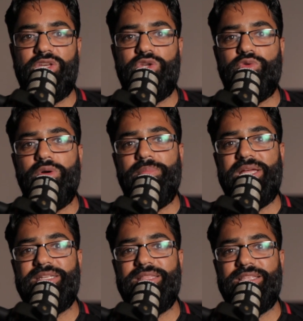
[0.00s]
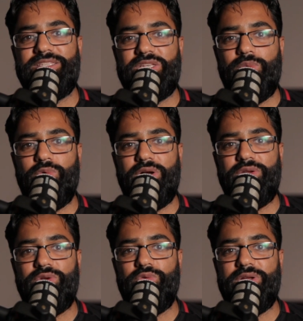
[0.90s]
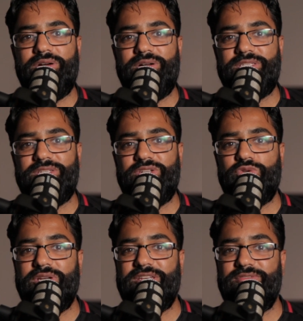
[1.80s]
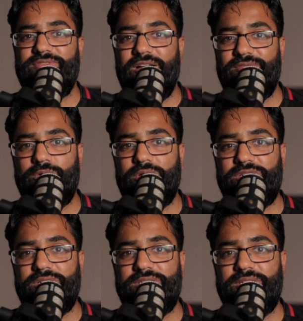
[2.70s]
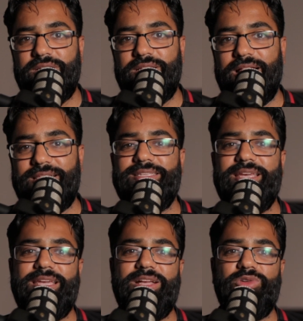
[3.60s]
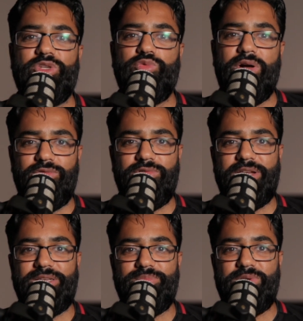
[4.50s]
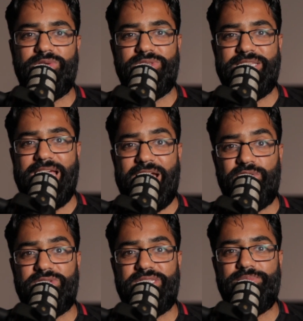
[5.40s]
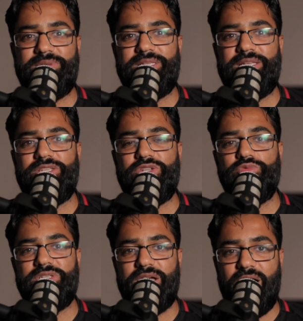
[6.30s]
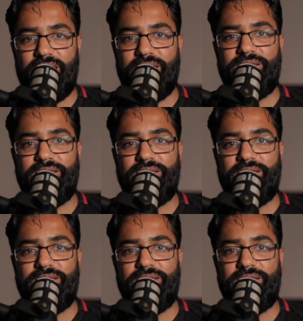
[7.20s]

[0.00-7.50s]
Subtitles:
you are better than someone who had answered 25 questions and say got 12 right, because the accuracy percentage was higher.